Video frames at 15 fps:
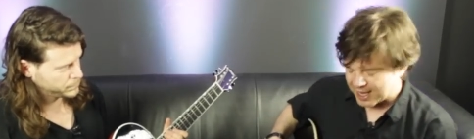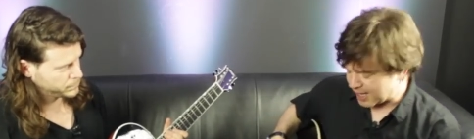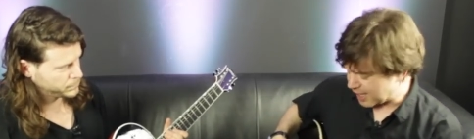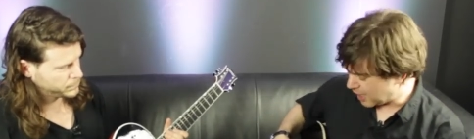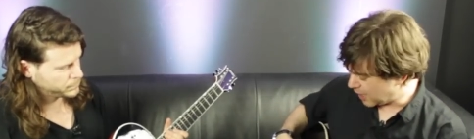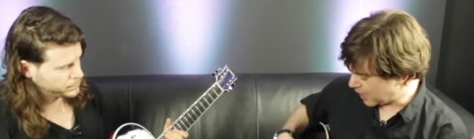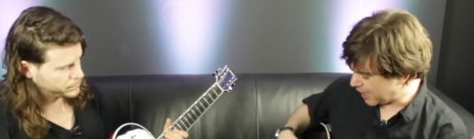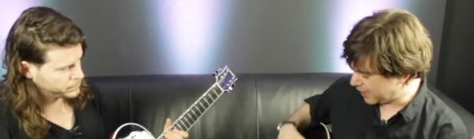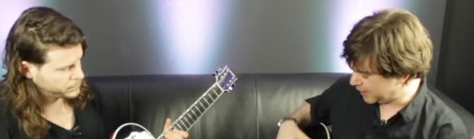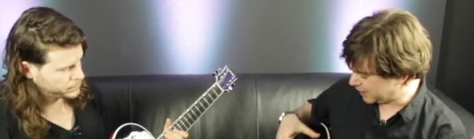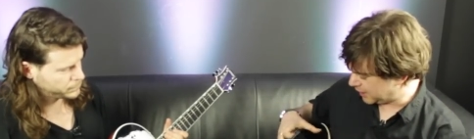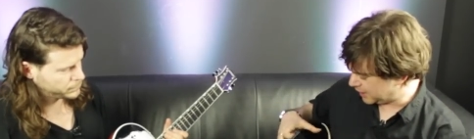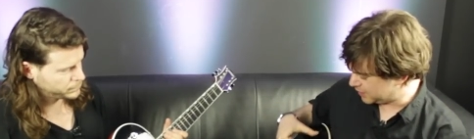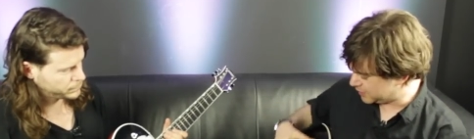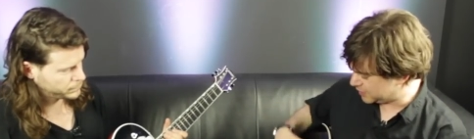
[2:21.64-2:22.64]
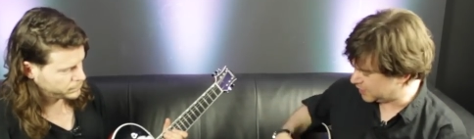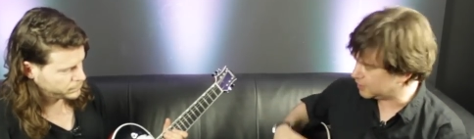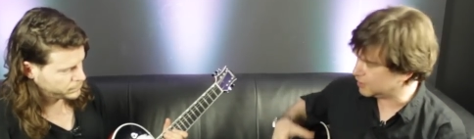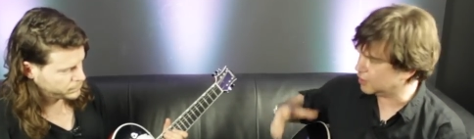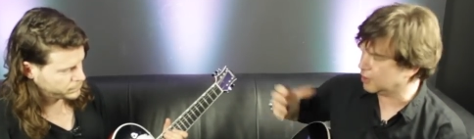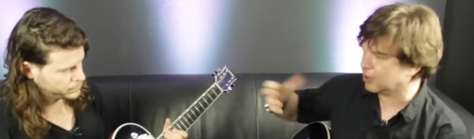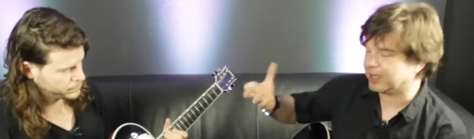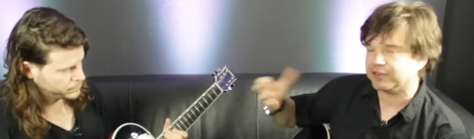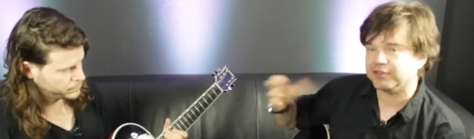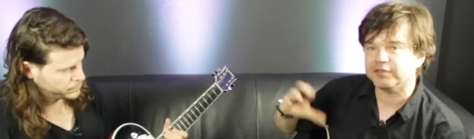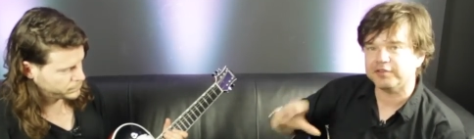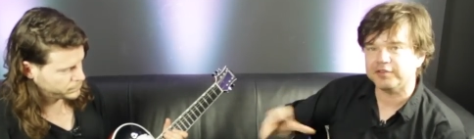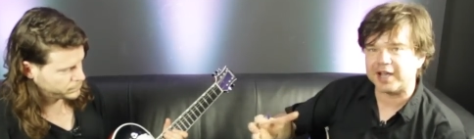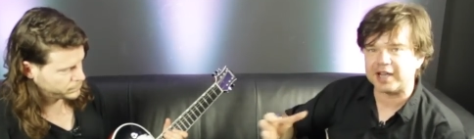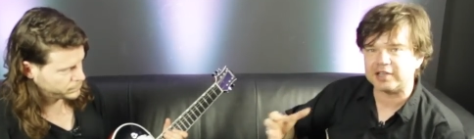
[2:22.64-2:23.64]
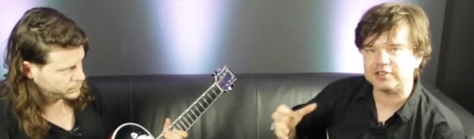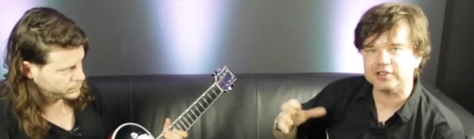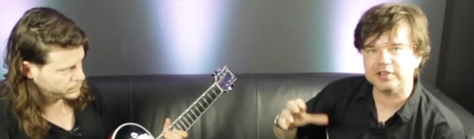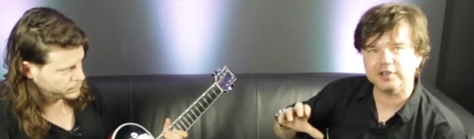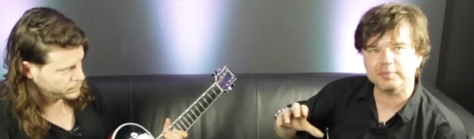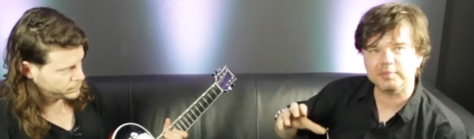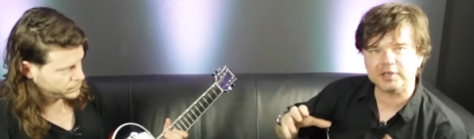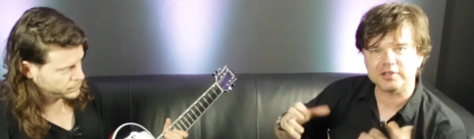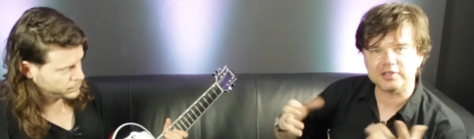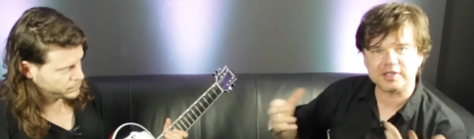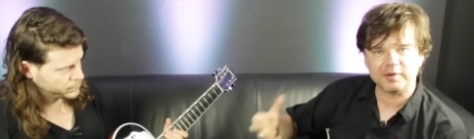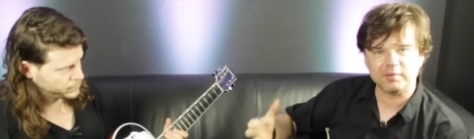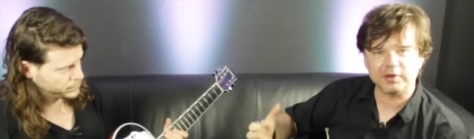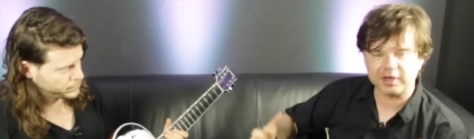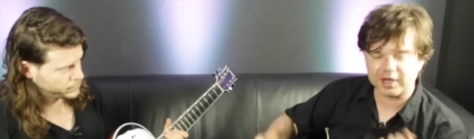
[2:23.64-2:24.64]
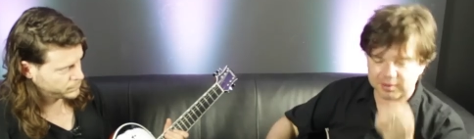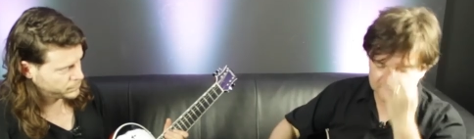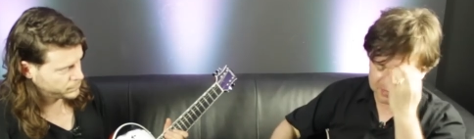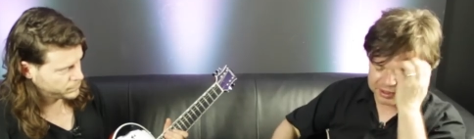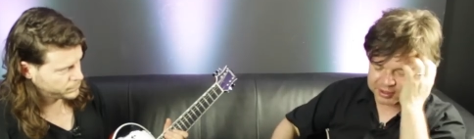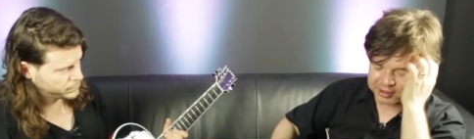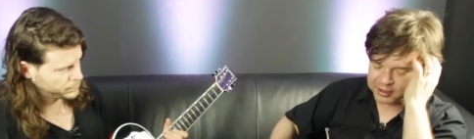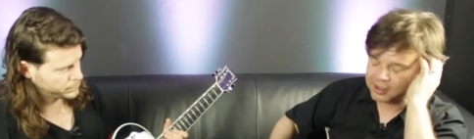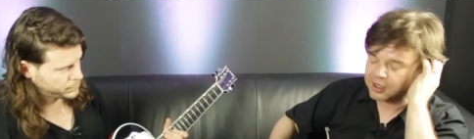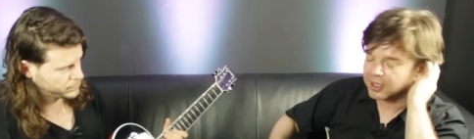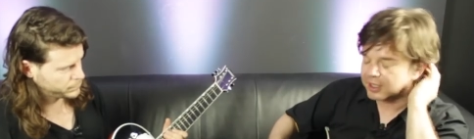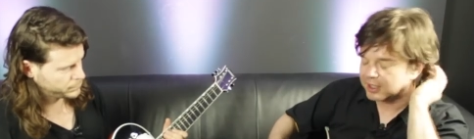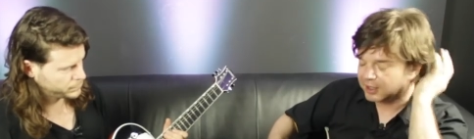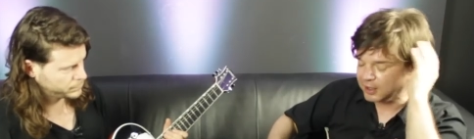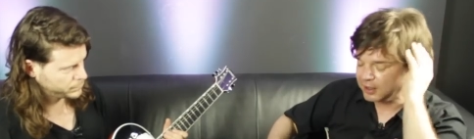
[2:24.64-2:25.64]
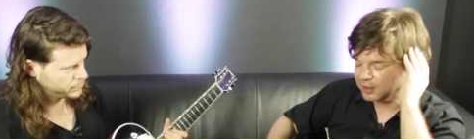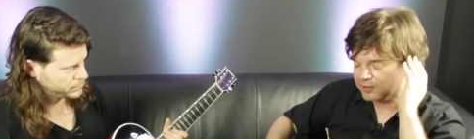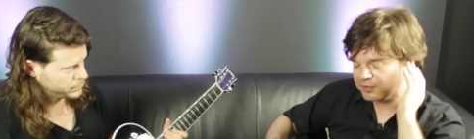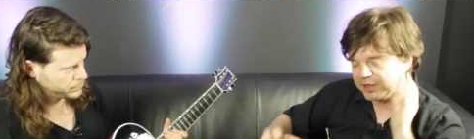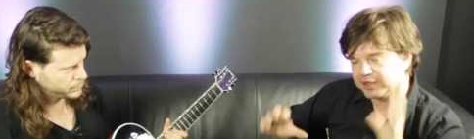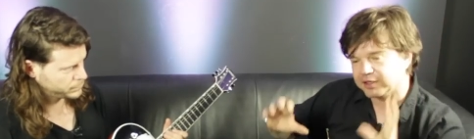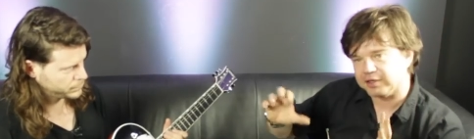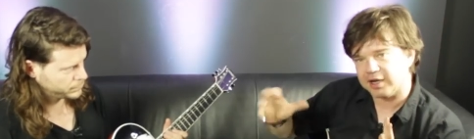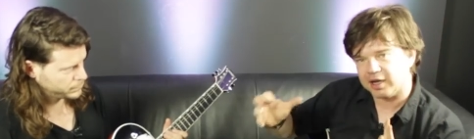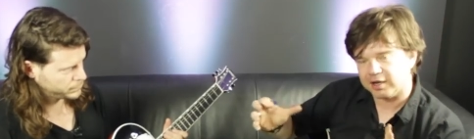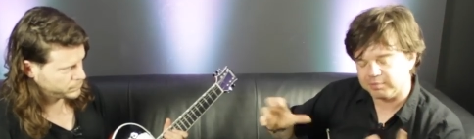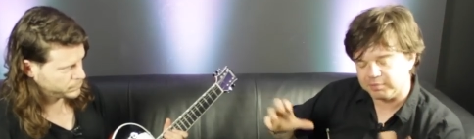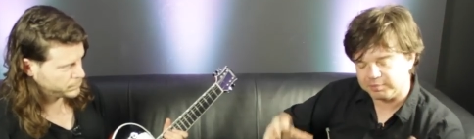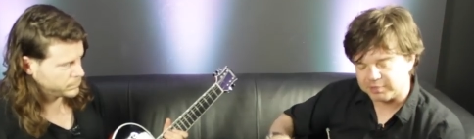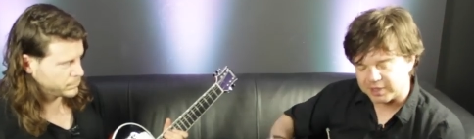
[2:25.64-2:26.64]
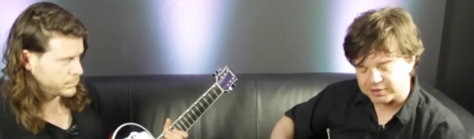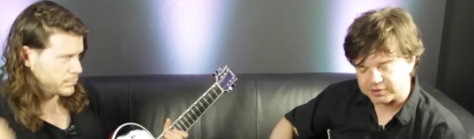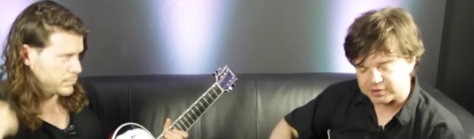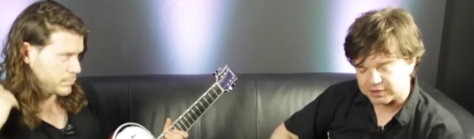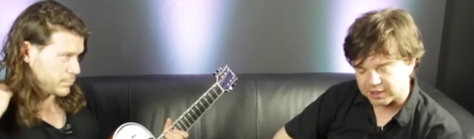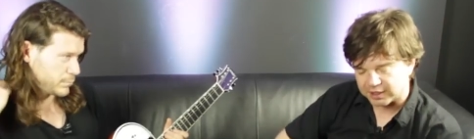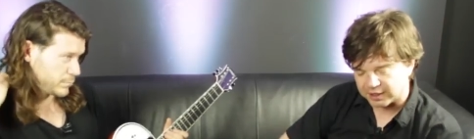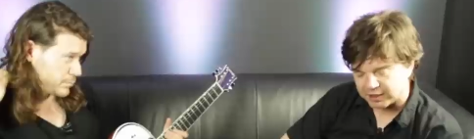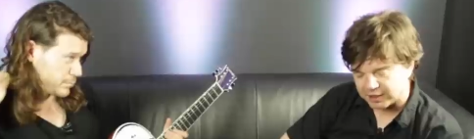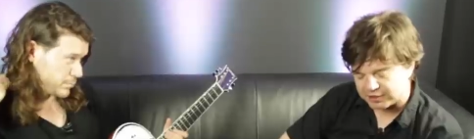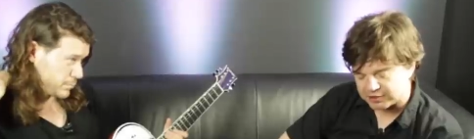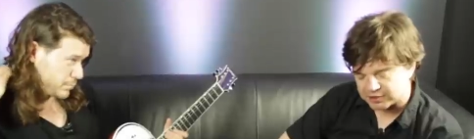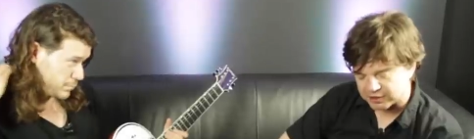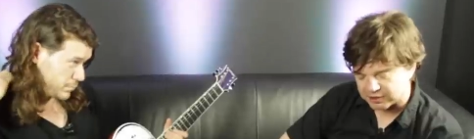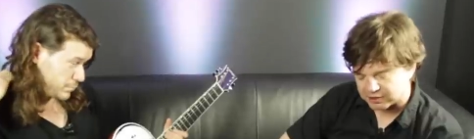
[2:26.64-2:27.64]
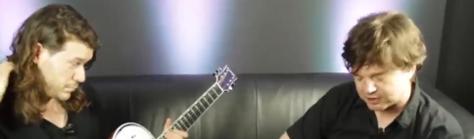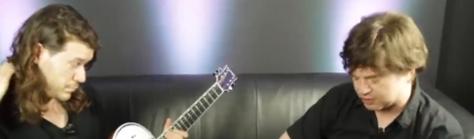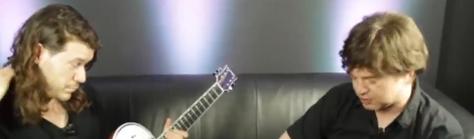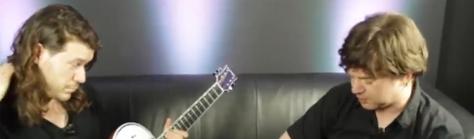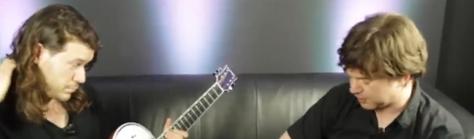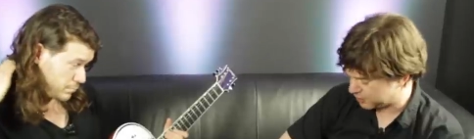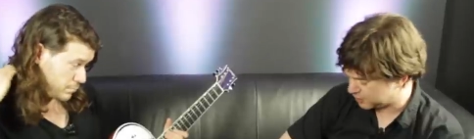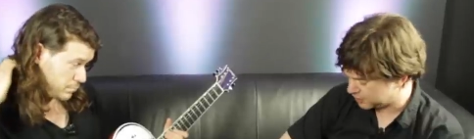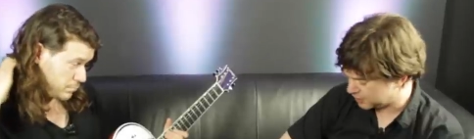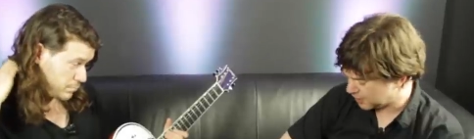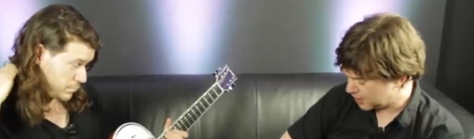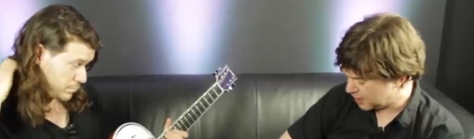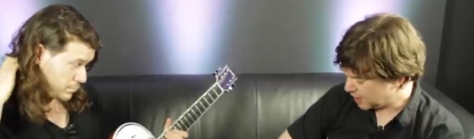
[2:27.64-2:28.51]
Speaker 1: and he didn't like the fact that because they weren't humbucking, they can hum and buzz in certain situations.